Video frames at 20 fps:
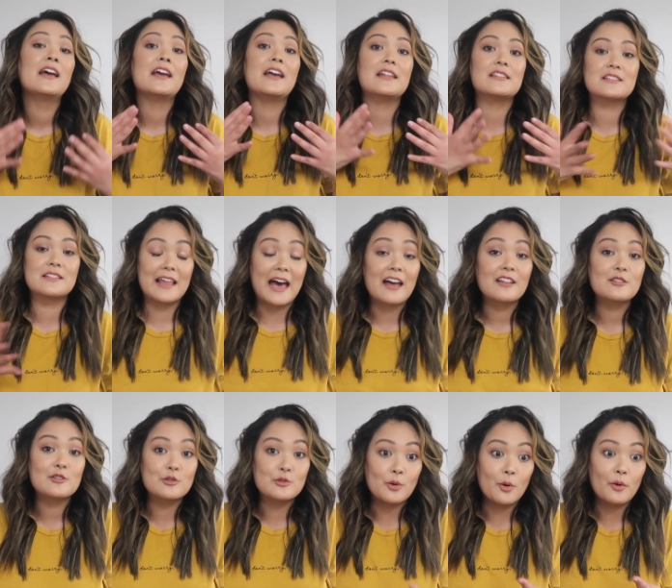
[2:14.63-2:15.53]
It's
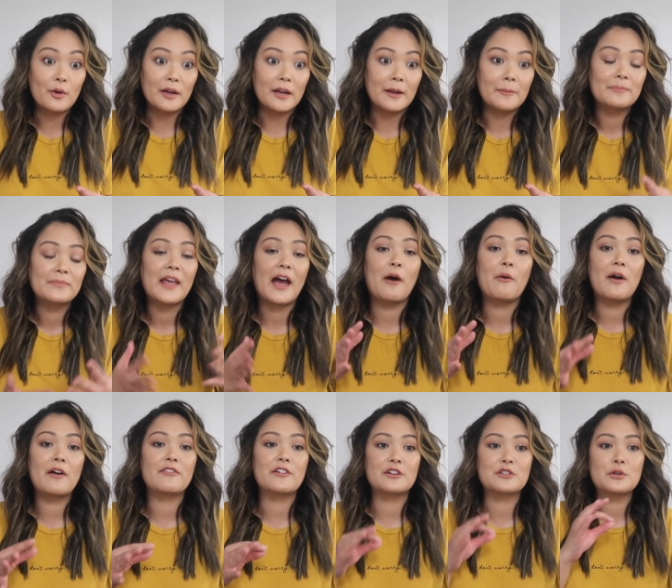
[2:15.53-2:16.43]
that story,
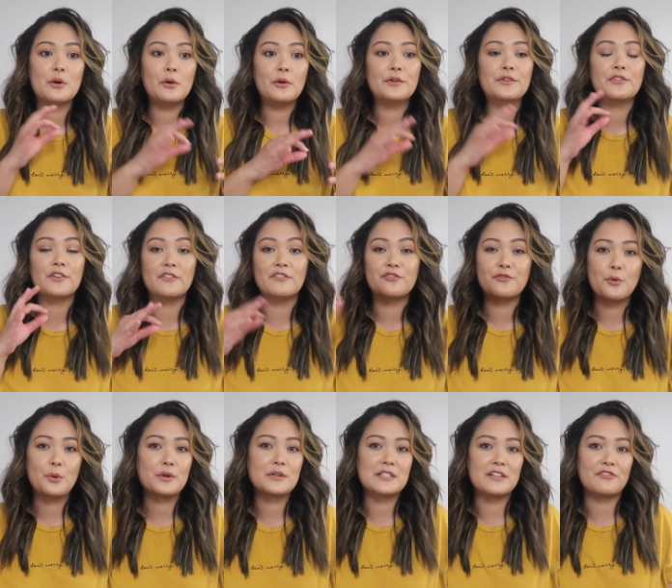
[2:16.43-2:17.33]
however, told from
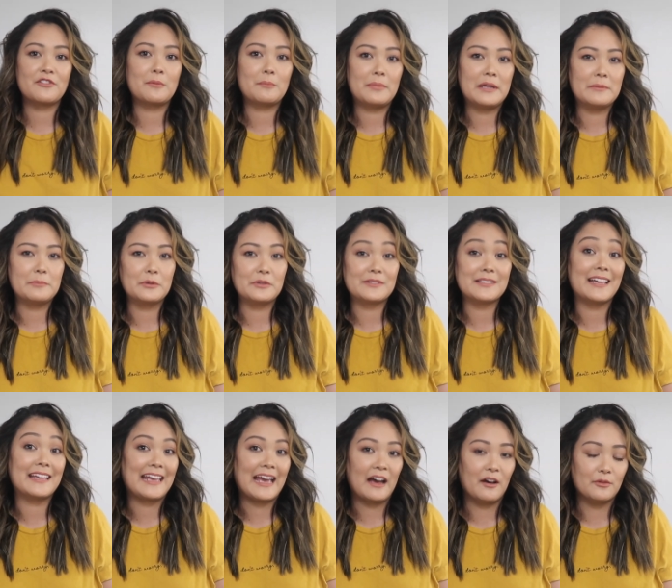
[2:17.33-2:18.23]
four different people's
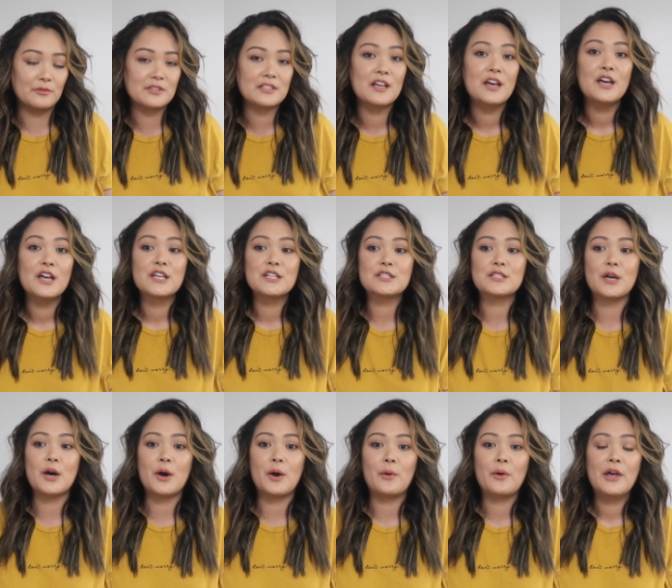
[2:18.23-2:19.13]
accounts.
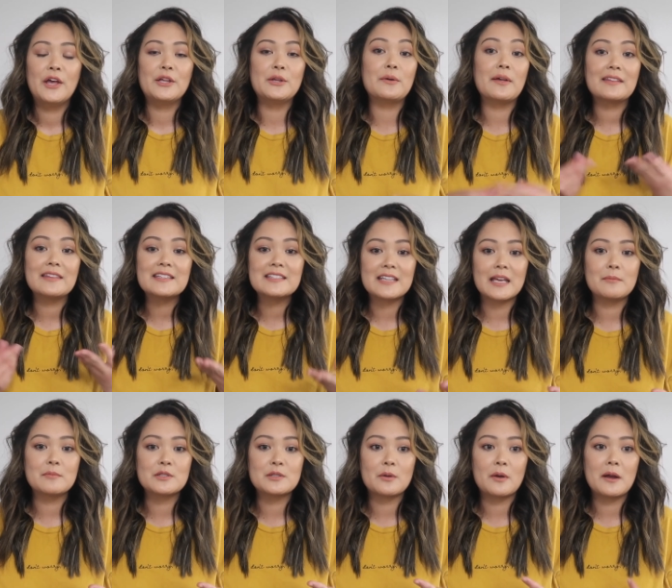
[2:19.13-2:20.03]
So you get the
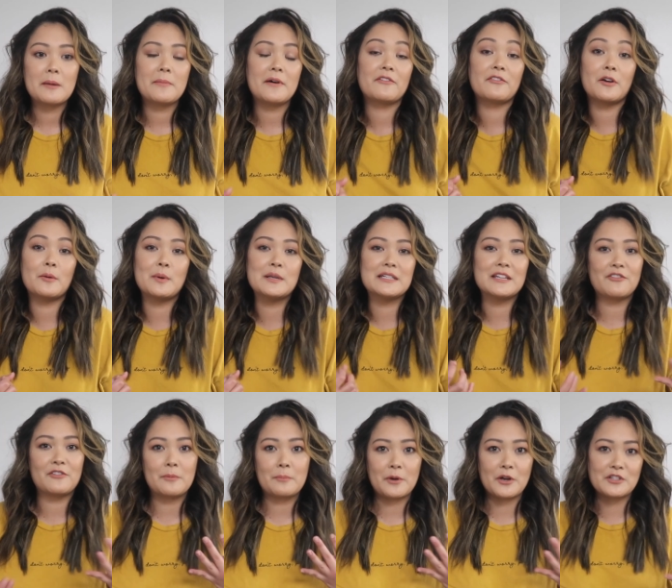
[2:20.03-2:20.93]
same story, but from a
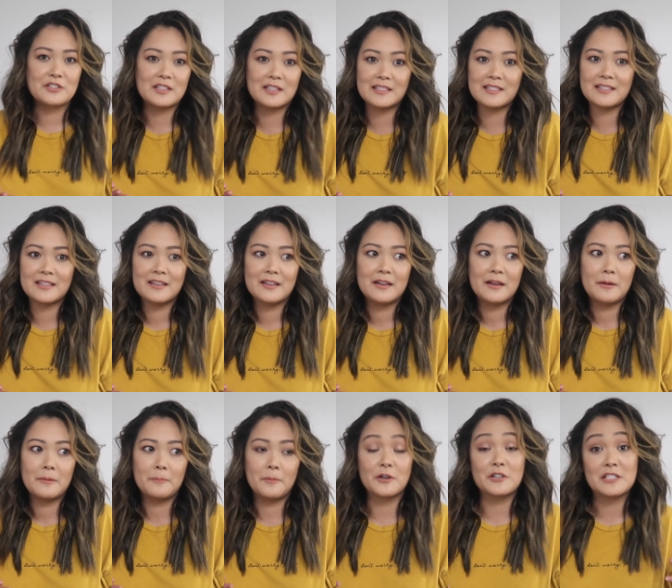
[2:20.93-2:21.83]
different person's
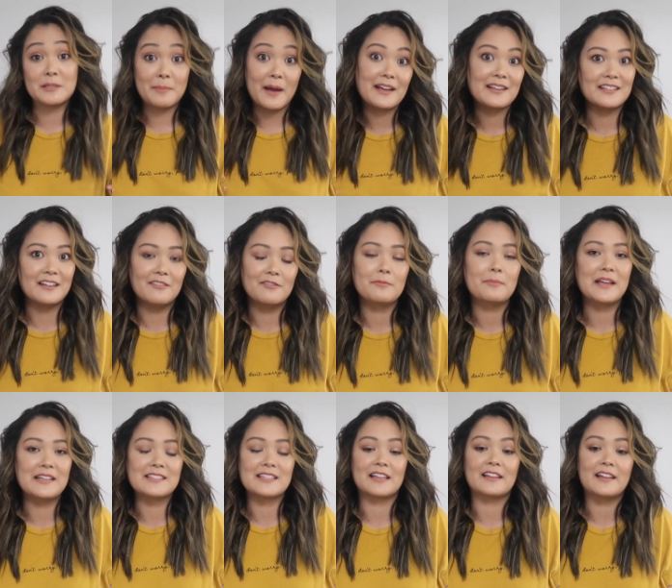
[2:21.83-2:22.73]
perspective
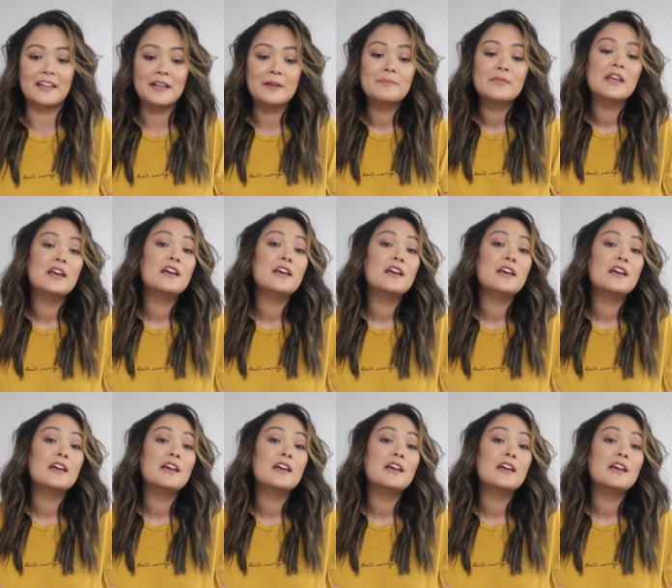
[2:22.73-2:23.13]
basically.